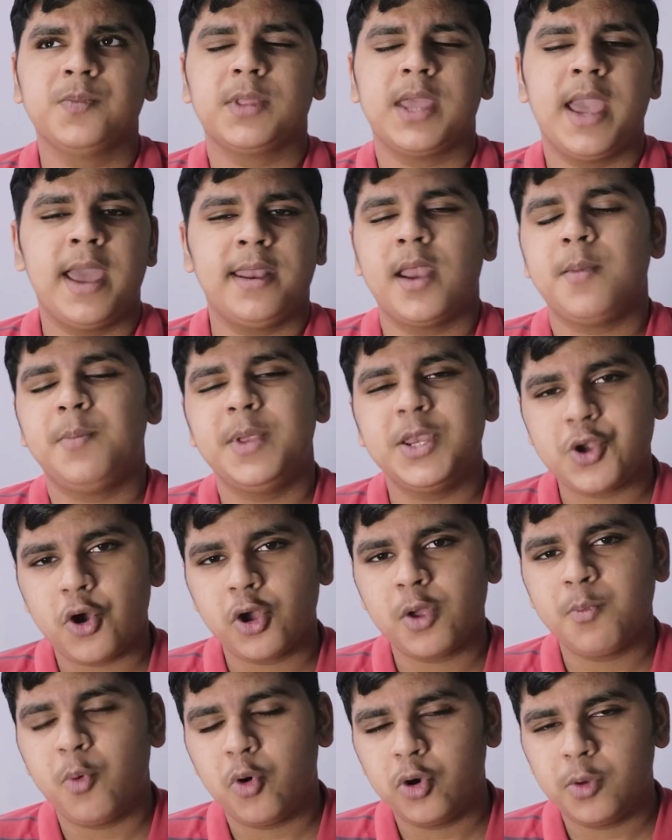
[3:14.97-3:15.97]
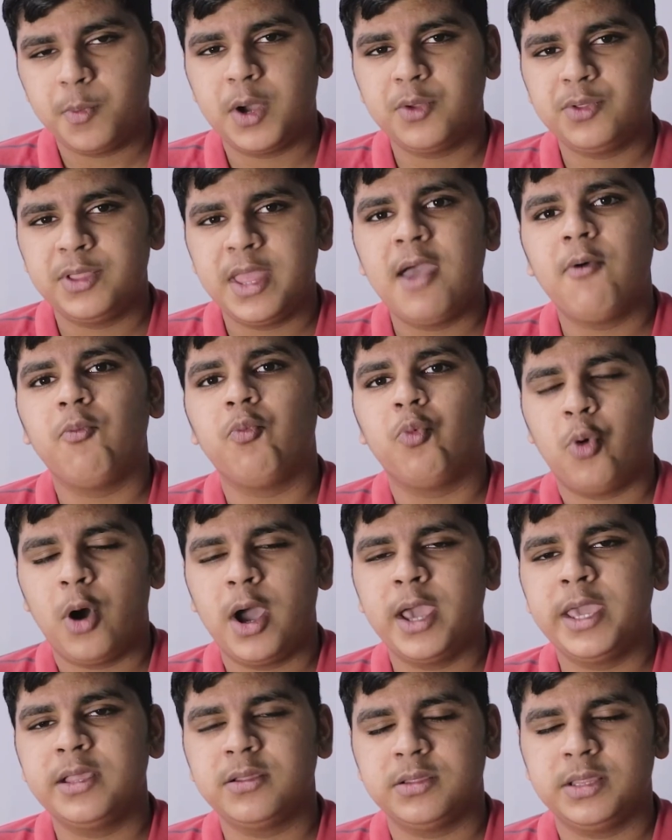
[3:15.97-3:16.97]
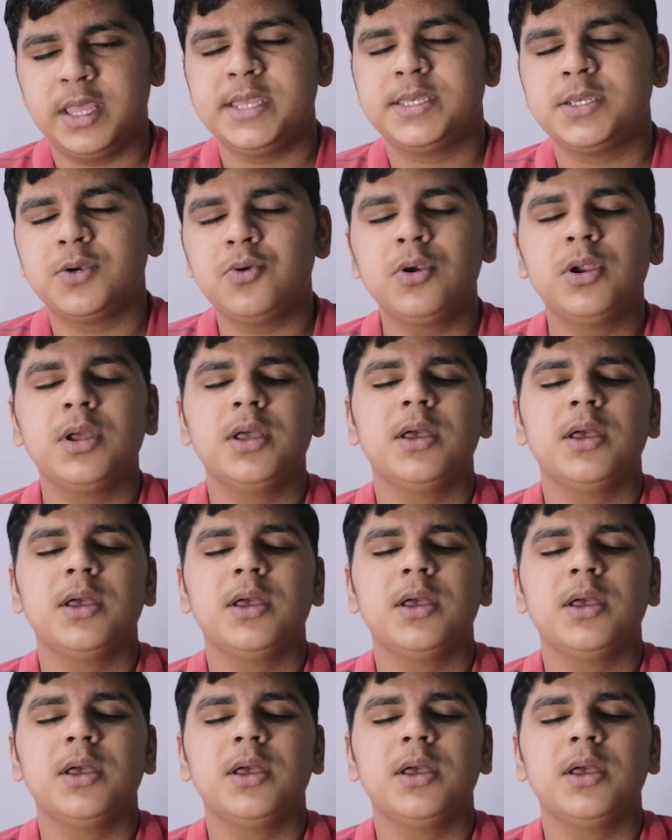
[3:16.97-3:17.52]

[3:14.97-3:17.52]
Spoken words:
and I'd be talking more about that why later.